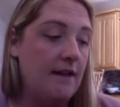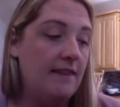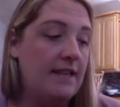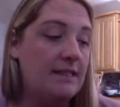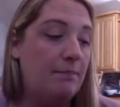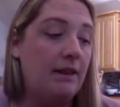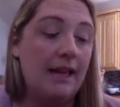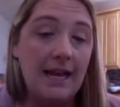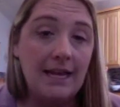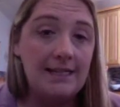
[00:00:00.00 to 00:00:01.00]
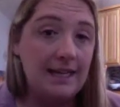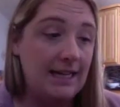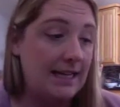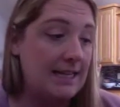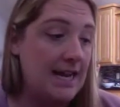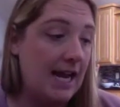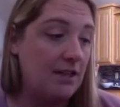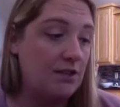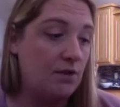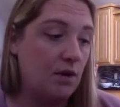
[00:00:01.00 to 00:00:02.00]
This plant-eating
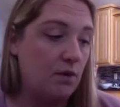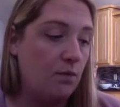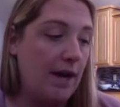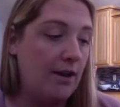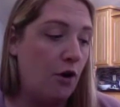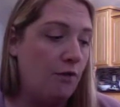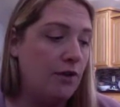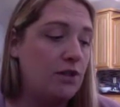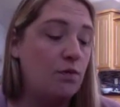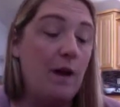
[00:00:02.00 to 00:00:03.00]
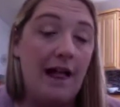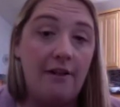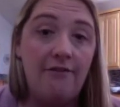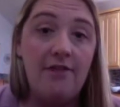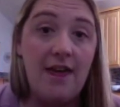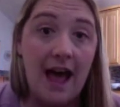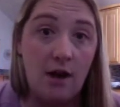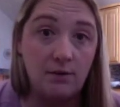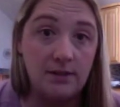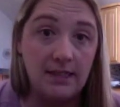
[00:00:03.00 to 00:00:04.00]
dinosaur weighed over
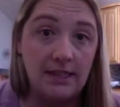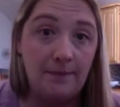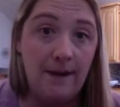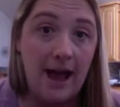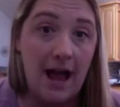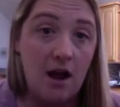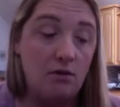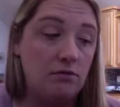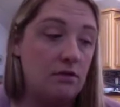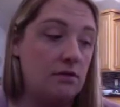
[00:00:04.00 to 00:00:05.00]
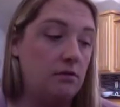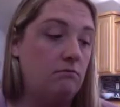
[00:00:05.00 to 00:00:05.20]
12,000 pounds.